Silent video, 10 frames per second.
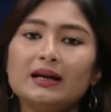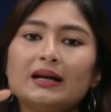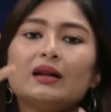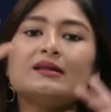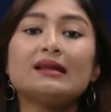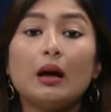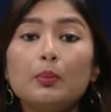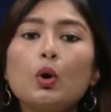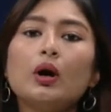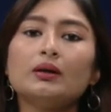Indian
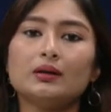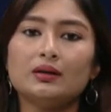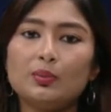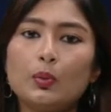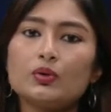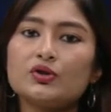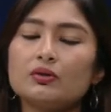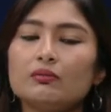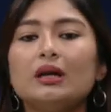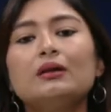subcontinent
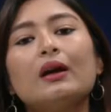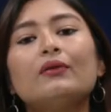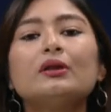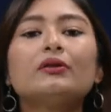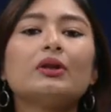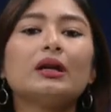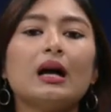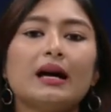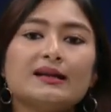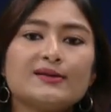portion mein, there were three
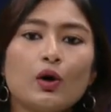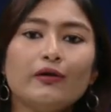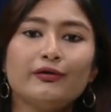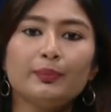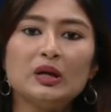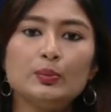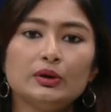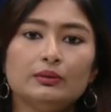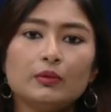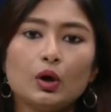kinds of people.